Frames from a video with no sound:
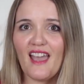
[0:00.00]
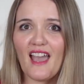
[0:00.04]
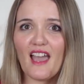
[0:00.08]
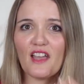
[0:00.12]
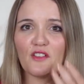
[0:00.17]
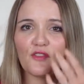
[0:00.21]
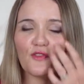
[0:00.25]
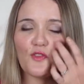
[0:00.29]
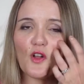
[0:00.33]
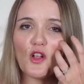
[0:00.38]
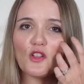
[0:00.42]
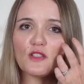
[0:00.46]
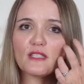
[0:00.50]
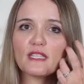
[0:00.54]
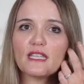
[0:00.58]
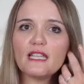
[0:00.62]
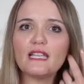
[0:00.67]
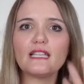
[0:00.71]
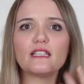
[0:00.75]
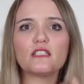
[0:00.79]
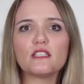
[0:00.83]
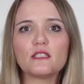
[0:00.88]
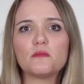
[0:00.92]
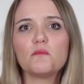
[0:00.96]
And false
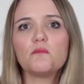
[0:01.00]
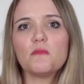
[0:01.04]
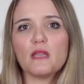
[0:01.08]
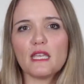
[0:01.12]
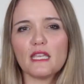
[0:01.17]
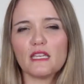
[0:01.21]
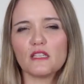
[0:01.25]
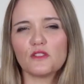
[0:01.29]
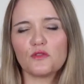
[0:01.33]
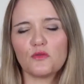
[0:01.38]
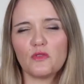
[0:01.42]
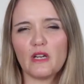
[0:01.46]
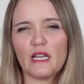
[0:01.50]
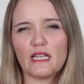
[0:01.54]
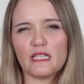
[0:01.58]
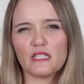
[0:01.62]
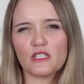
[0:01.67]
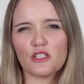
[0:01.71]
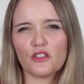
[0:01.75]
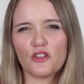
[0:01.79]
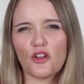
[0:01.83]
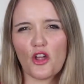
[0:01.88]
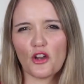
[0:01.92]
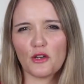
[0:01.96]
healing to me is really
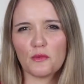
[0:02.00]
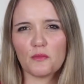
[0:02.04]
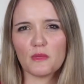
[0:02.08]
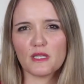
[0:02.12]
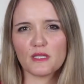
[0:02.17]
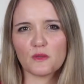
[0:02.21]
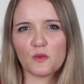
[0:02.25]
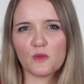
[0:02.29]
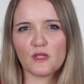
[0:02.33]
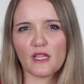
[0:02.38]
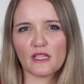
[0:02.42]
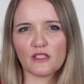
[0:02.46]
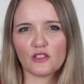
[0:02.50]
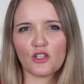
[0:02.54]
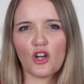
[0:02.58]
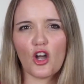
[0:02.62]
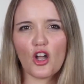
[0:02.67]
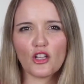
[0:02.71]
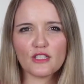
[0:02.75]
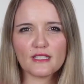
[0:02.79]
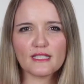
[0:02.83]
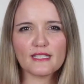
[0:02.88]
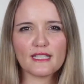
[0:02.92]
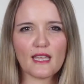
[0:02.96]
synonymous with that
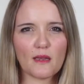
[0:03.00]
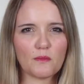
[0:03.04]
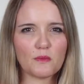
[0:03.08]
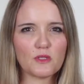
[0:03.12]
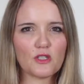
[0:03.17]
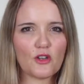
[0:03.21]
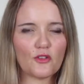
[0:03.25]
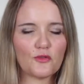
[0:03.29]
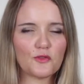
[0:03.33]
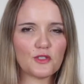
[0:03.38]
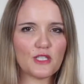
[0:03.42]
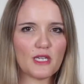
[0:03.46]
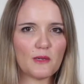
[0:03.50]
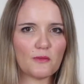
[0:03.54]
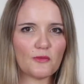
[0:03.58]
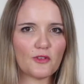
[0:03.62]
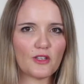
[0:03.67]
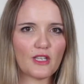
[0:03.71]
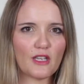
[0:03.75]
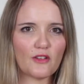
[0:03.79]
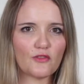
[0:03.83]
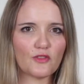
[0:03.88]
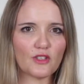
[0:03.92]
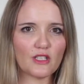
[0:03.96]
concept of cheap
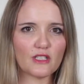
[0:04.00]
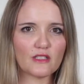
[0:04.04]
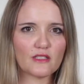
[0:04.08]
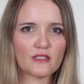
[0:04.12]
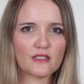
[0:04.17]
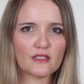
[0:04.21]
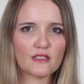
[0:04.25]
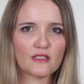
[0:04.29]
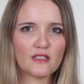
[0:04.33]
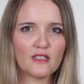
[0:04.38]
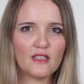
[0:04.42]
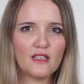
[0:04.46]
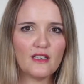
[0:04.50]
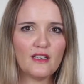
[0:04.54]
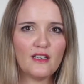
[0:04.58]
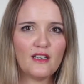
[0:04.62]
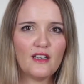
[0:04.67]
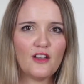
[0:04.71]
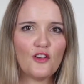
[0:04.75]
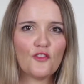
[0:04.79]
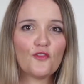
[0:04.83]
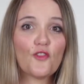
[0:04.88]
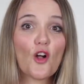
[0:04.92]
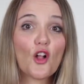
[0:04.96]
forgiveness.
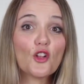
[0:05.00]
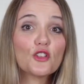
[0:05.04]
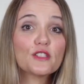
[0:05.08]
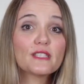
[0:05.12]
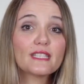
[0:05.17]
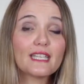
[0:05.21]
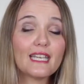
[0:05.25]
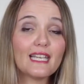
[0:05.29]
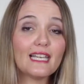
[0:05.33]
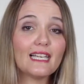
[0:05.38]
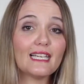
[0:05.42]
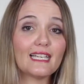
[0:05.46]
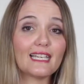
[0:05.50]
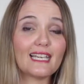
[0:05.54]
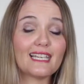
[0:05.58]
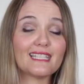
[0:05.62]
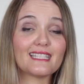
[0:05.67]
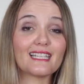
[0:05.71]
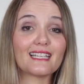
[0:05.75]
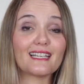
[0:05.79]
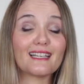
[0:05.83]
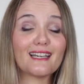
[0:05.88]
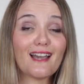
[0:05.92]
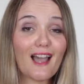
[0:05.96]
False healing
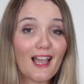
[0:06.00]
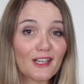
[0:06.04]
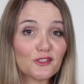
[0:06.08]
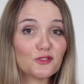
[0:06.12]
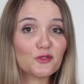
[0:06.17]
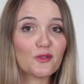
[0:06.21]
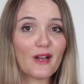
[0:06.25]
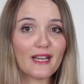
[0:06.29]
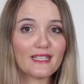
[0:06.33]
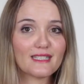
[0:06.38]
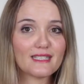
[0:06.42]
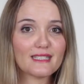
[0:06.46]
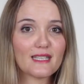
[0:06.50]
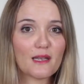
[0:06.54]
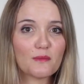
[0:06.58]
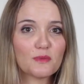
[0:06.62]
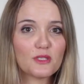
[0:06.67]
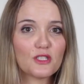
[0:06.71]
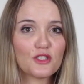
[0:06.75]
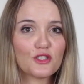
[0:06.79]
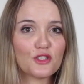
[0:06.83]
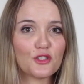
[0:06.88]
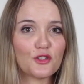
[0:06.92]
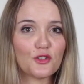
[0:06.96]
is a cut rate
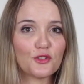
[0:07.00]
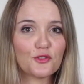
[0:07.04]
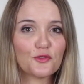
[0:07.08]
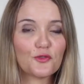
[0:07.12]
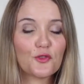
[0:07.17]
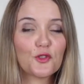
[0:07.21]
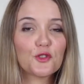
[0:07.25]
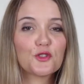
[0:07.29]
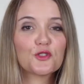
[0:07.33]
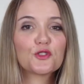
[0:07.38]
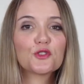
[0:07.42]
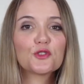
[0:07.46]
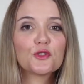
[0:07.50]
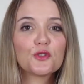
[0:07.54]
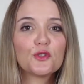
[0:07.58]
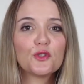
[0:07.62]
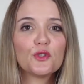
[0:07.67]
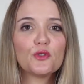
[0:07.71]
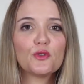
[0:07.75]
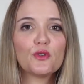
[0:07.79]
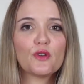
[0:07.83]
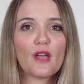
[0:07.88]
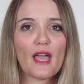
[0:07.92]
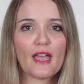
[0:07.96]
substitute for
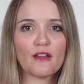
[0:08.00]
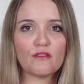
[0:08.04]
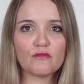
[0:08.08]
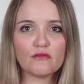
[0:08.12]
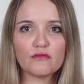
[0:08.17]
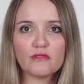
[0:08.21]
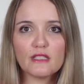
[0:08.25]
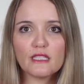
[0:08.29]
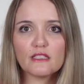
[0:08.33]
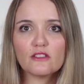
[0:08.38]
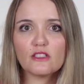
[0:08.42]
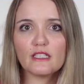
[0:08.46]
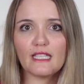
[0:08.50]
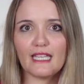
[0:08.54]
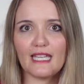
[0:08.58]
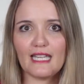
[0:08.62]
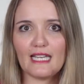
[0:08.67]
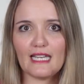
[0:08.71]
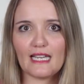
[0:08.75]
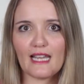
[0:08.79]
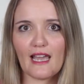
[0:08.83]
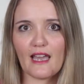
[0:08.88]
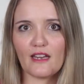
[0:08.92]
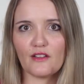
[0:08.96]
true and real
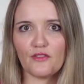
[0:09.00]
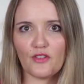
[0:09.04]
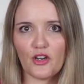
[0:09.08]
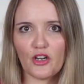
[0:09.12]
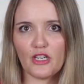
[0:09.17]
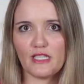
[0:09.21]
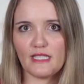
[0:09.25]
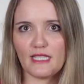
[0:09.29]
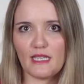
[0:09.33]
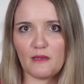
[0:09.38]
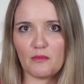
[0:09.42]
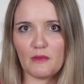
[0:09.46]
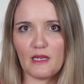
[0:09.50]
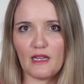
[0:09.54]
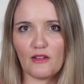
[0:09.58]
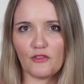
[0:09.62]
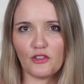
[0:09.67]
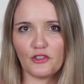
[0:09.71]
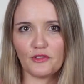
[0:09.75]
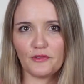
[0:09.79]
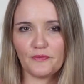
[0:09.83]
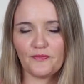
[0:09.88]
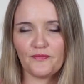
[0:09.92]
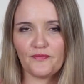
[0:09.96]
healing at a very deep
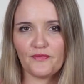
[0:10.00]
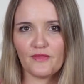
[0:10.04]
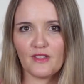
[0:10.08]
level.